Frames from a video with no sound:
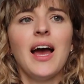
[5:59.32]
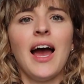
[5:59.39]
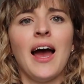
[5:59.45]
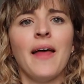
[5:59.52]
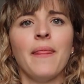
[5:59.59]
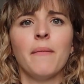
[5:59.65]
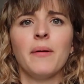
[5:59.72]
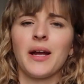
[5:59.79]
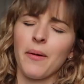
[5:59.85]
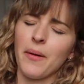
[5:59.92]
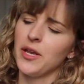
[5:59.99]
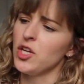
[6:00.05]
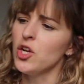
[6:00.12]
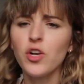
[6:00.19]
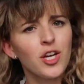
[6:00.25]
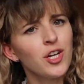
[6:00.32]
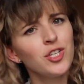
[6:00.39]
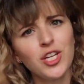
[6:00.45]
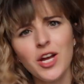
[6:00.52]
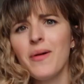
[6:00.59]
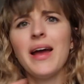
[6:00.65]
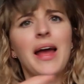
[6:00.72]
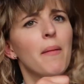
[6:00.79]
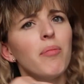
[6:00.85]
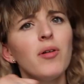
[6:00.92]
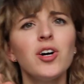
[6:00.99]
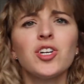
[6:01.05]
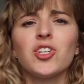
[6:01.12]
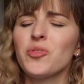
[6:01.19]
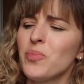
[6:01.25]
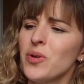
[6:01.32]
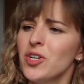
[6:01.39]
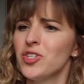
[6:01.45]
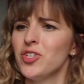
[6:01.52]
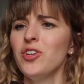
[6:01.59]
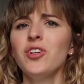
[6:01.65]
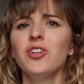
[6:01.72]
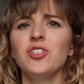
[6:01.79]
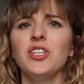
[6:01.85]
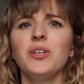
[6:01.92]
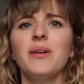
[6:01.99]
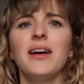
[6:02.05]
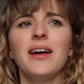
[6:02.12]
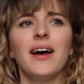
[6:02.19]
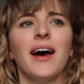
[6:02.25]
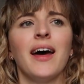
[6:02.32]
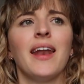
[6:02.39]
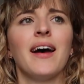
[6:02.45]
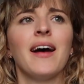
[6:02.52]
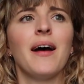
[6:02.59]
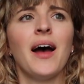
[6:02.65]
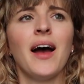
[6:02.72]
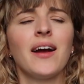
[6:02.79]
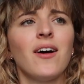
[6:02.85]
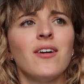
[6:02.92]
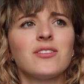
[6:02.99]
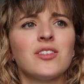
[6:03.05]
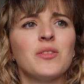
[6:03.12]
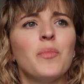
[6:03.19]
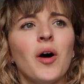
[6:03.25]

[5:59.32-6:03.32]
and they were going, you can do it, push, push, you can do it. And I got to the